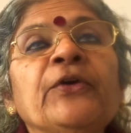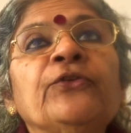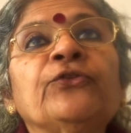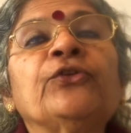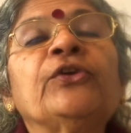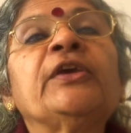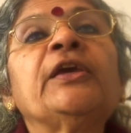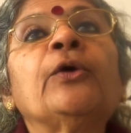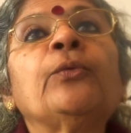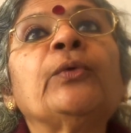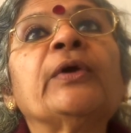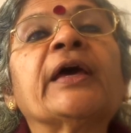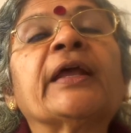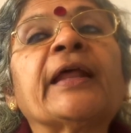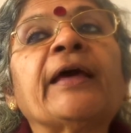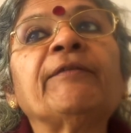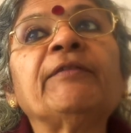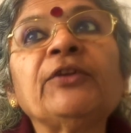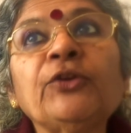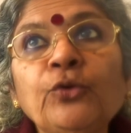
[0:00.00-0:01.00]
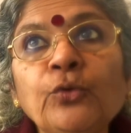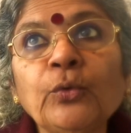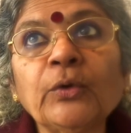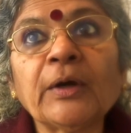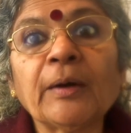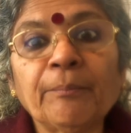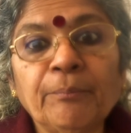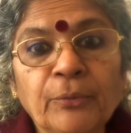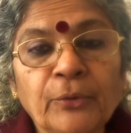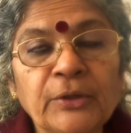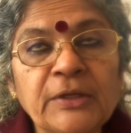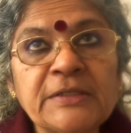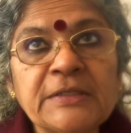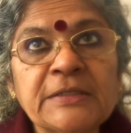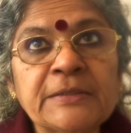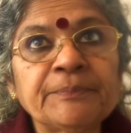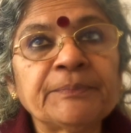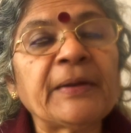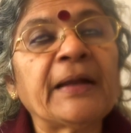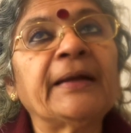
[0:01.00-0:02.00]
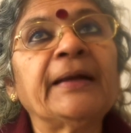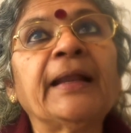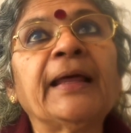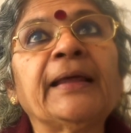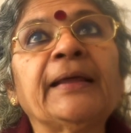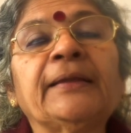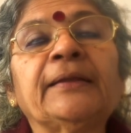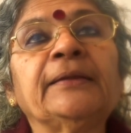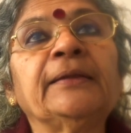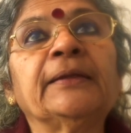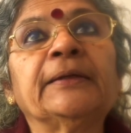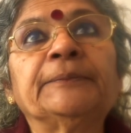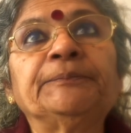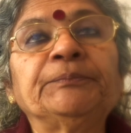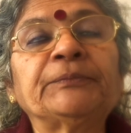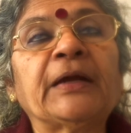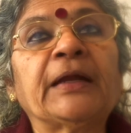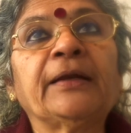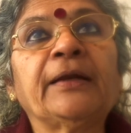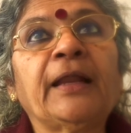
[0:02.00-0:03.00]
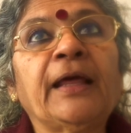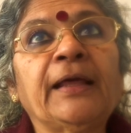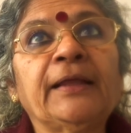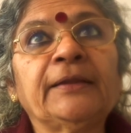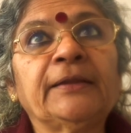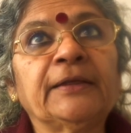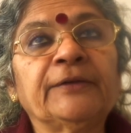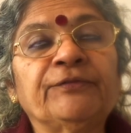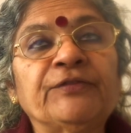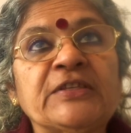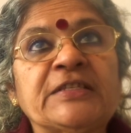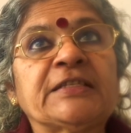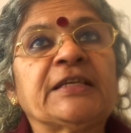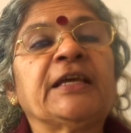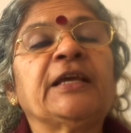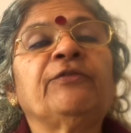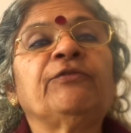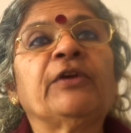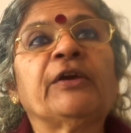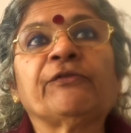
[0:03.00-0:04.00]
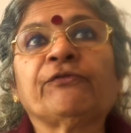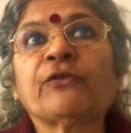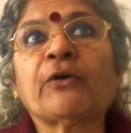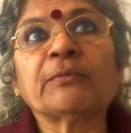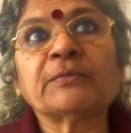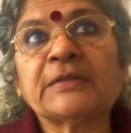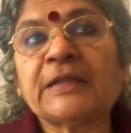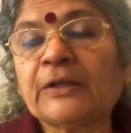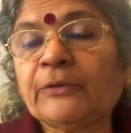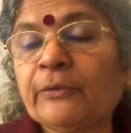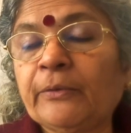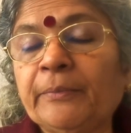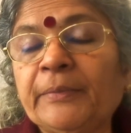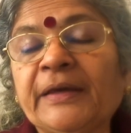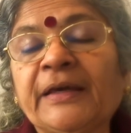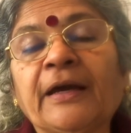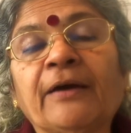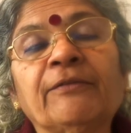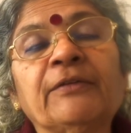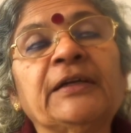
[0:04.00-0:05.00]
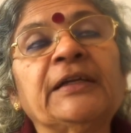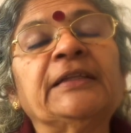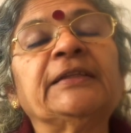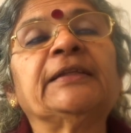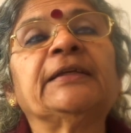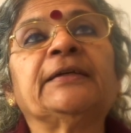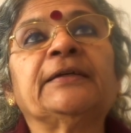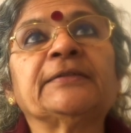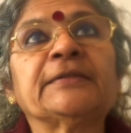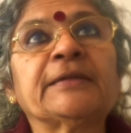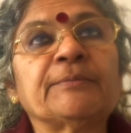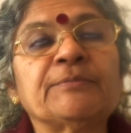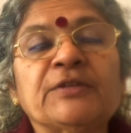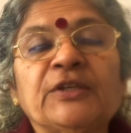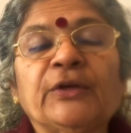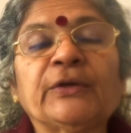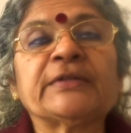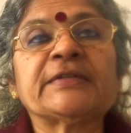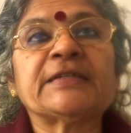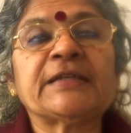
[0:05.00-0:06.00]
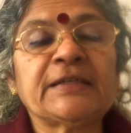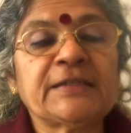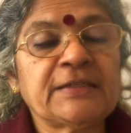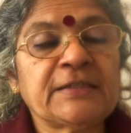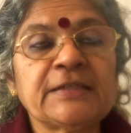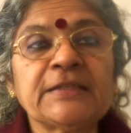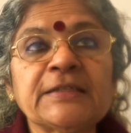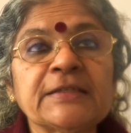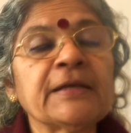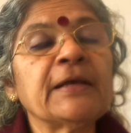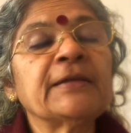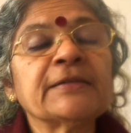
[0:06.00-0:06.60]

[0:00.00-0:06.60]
So here we are having 2 components, unlike the physical waveforms that will be covered in the subsequent sessions,